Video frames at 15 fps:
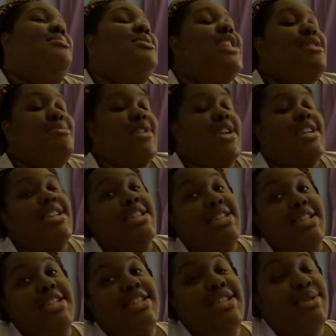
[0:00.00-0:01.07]
I'm trying to make a
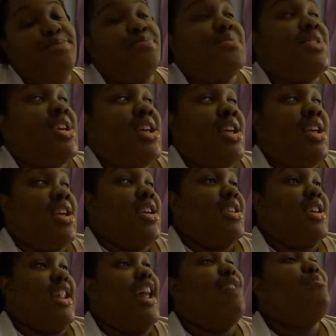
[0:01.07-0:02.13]
decision.
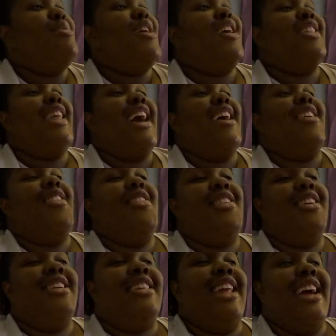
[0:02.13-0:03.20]
And I've been like
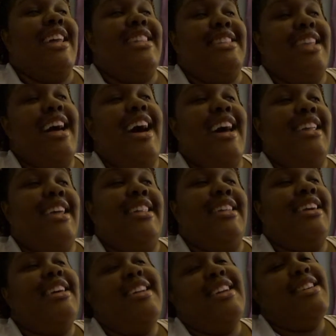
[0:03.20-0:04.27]
on like line, like
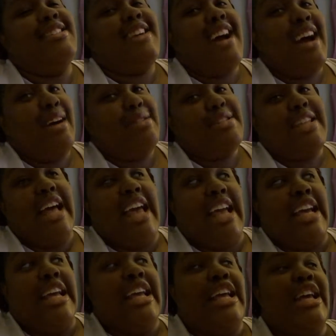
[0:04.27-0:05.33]
looking at jobs,
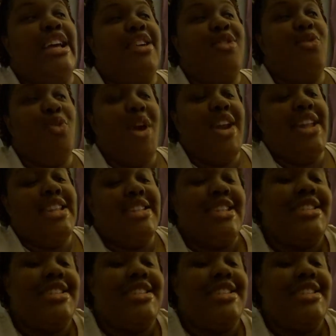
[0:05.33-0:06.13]
like wanting to